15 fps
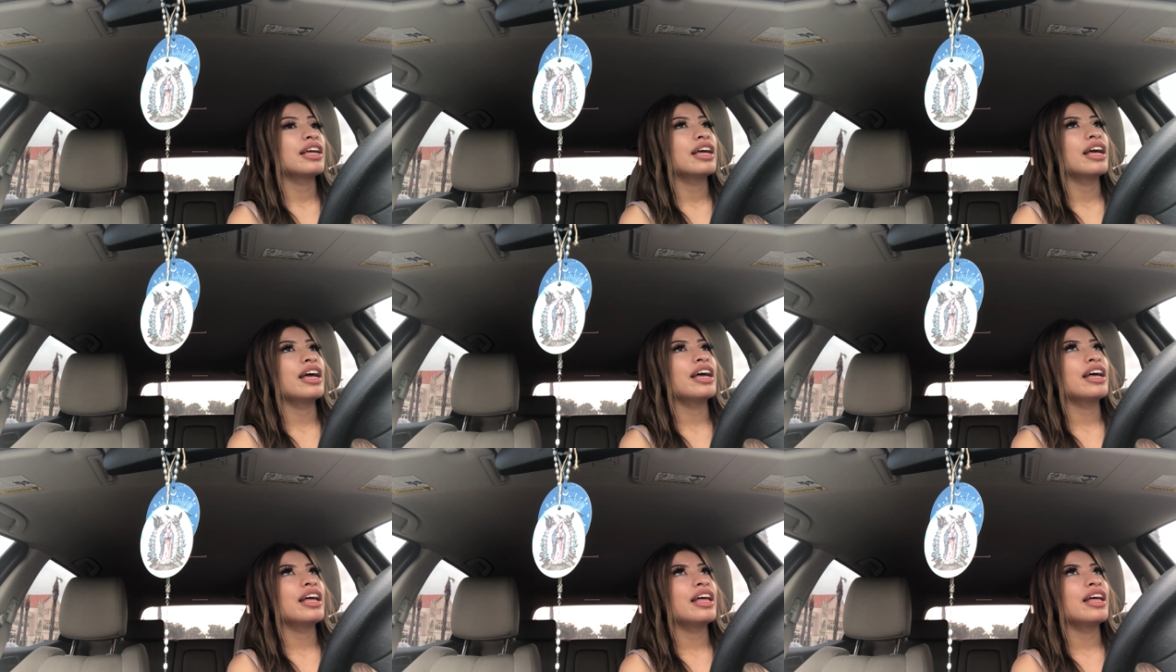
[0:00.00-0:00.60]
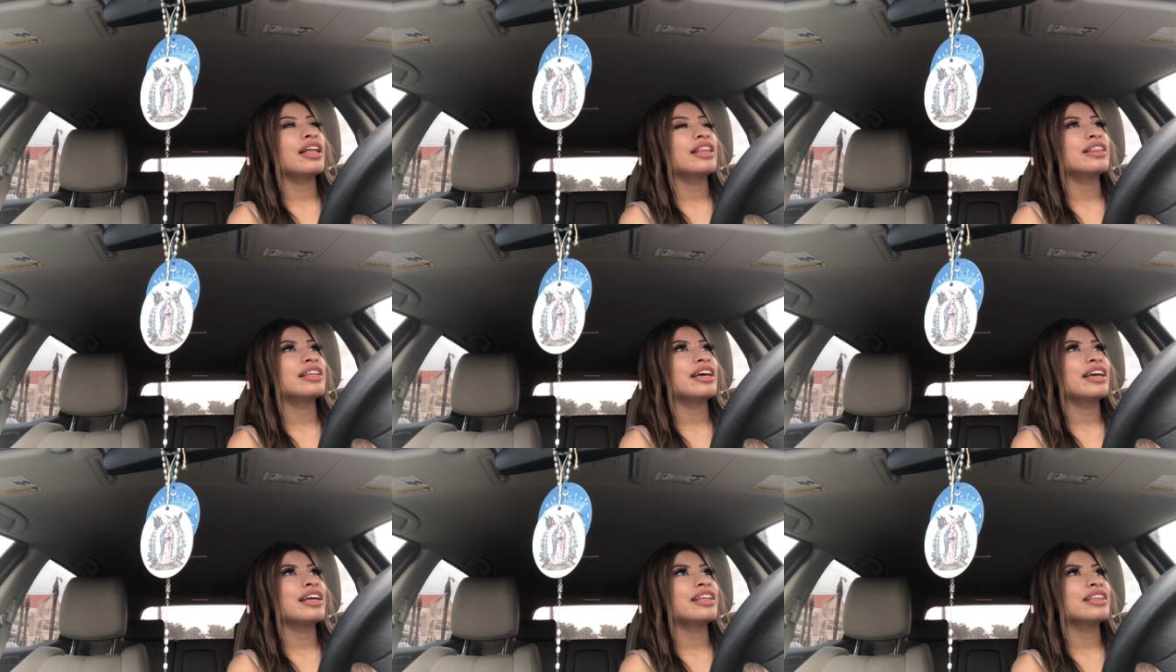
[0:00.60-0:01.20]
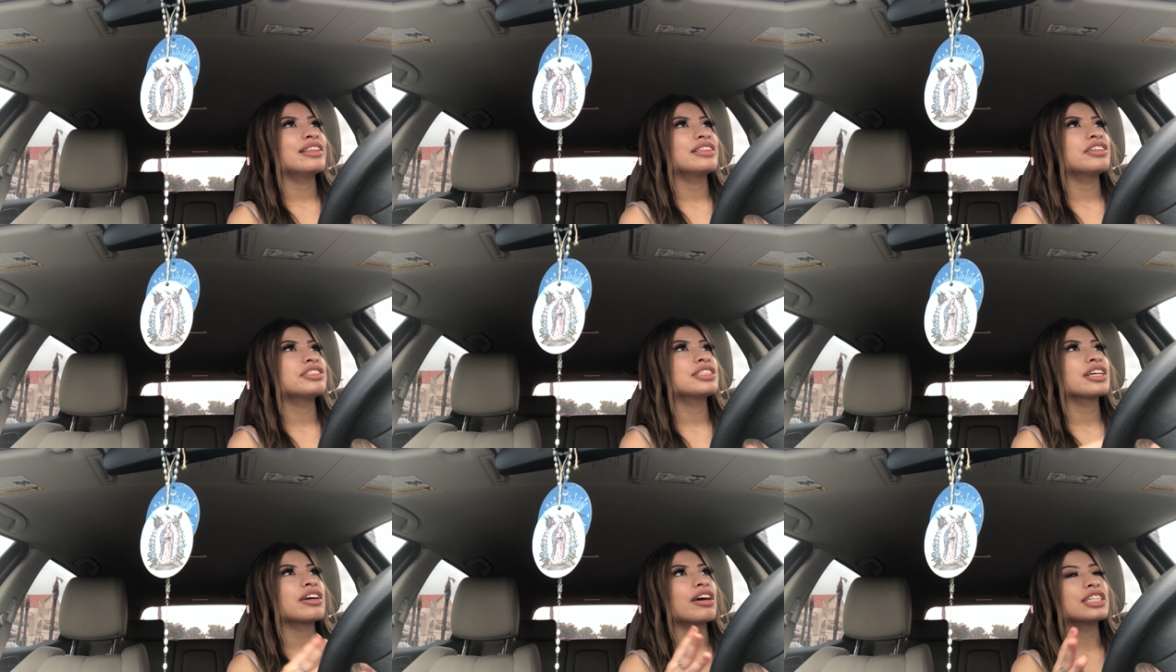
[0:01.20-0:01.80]
And then she's
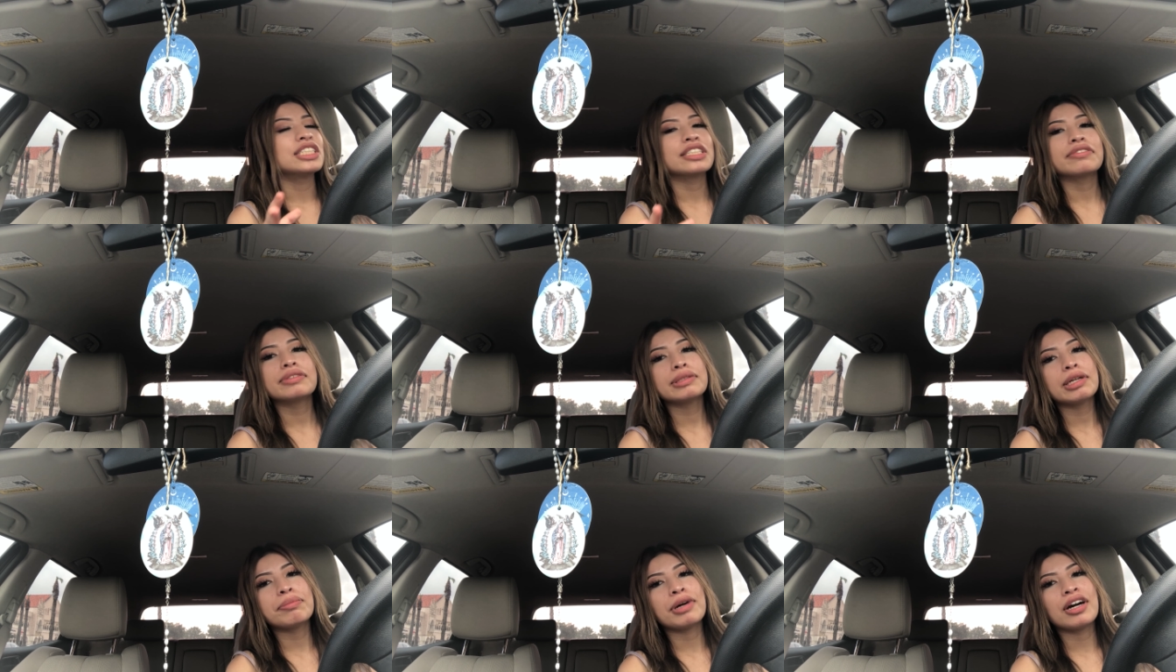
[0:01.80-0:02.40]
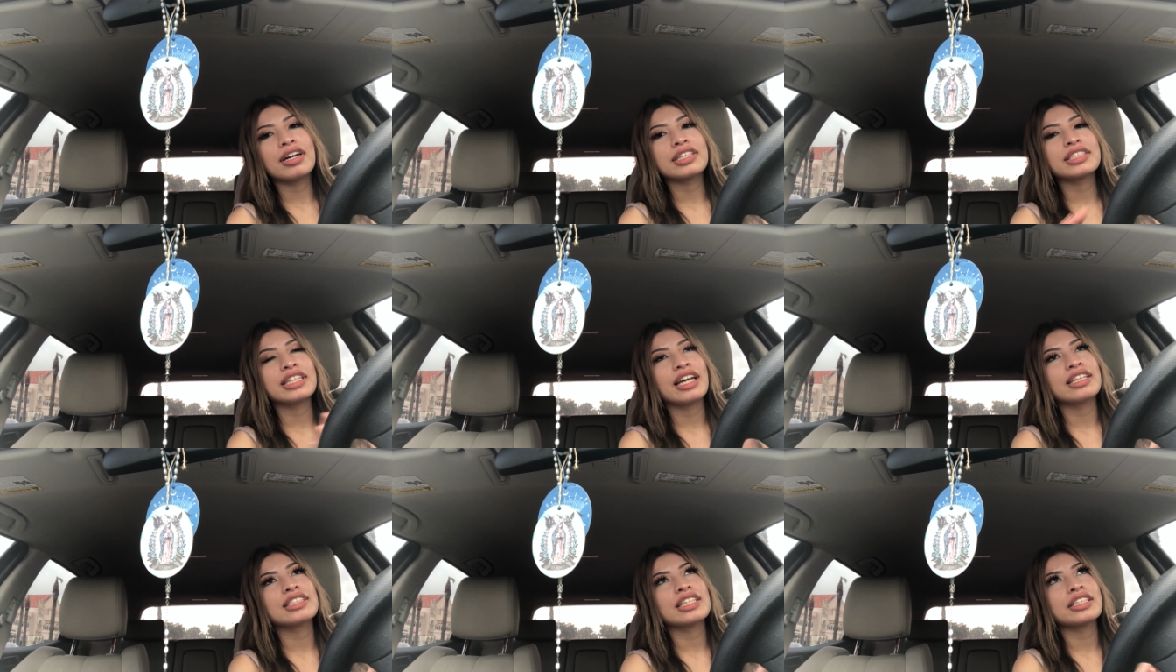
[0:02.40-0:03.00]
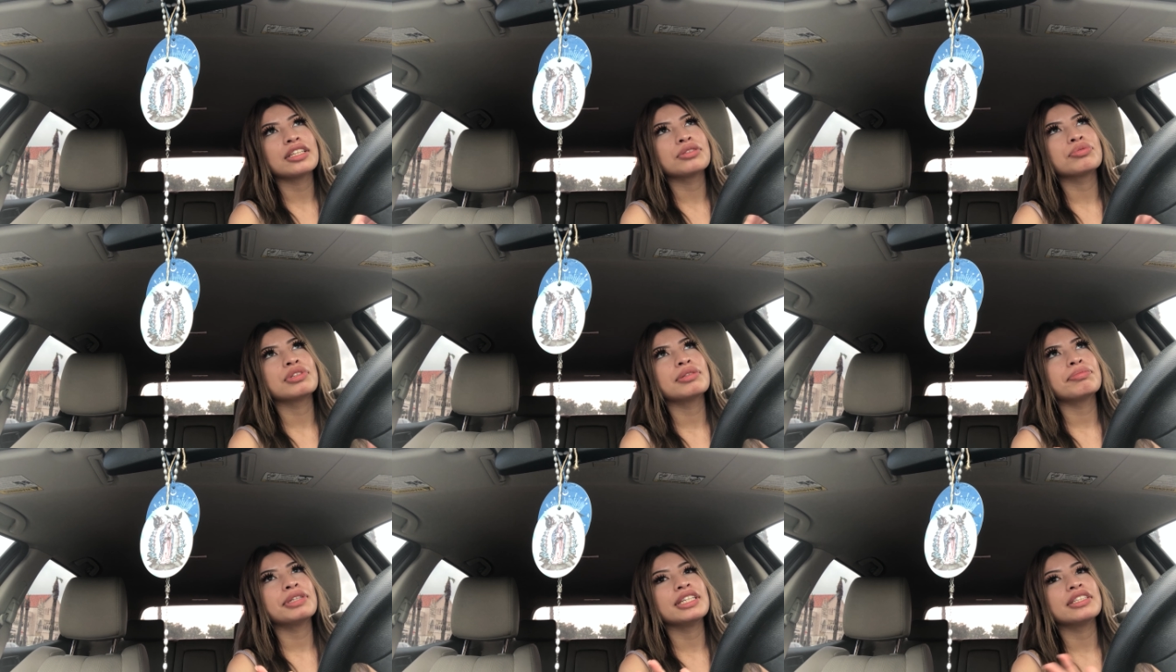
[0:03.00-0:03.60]
like, she gives me a box. It has like the Twin
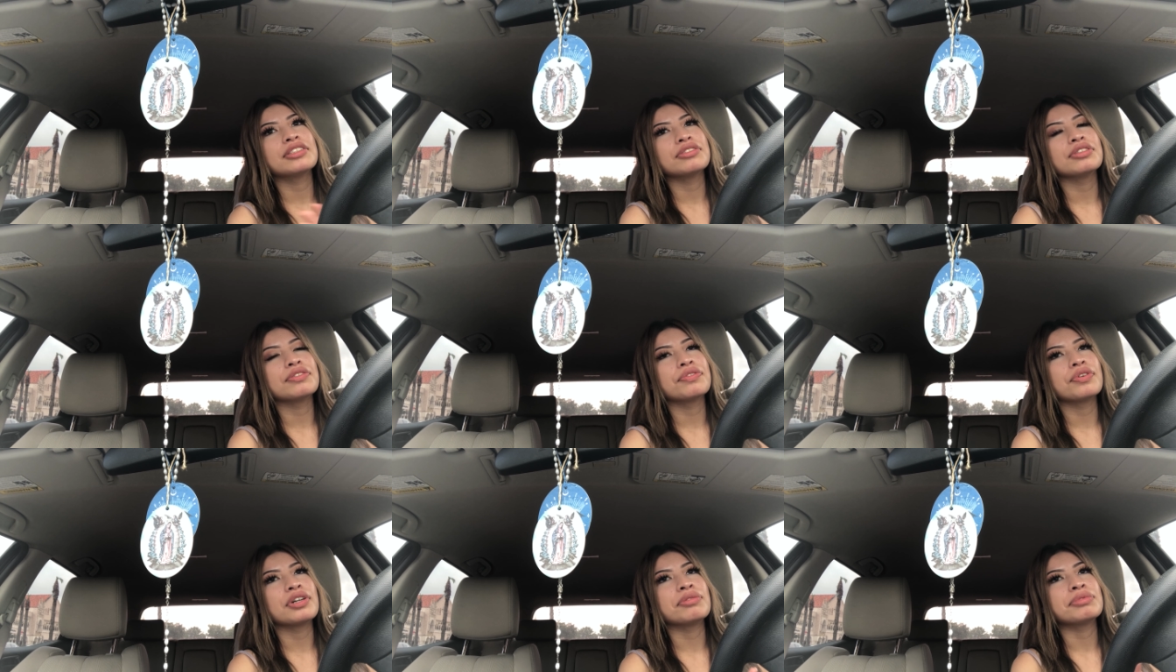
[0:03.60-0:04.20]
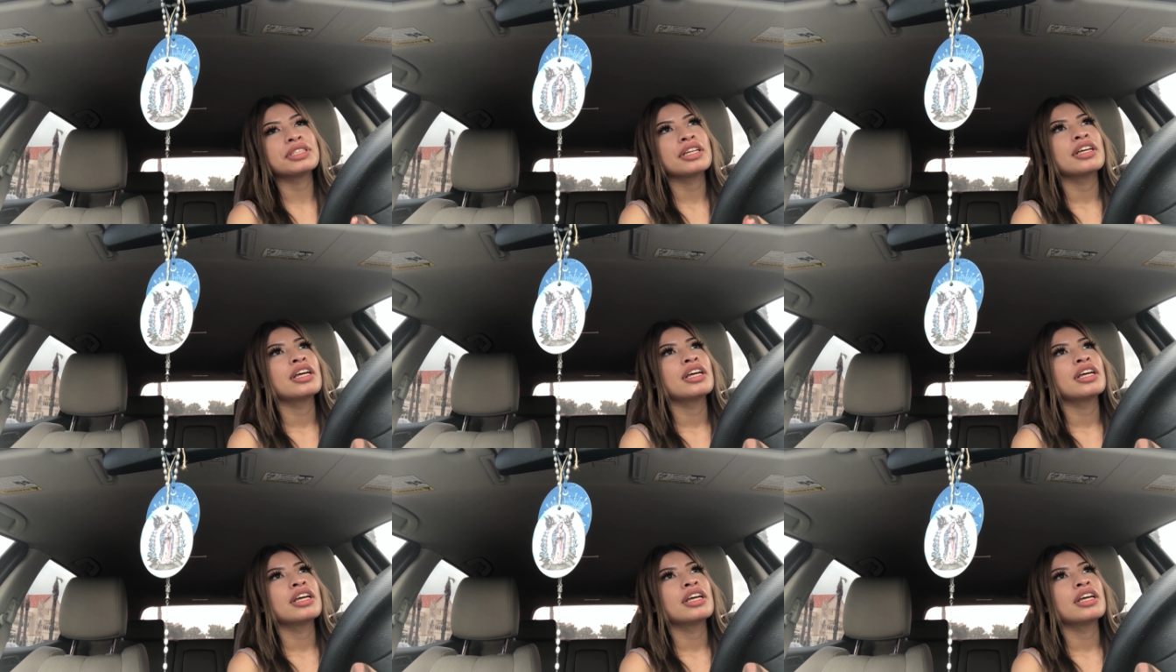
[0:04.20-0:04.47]
Peaks uniforms.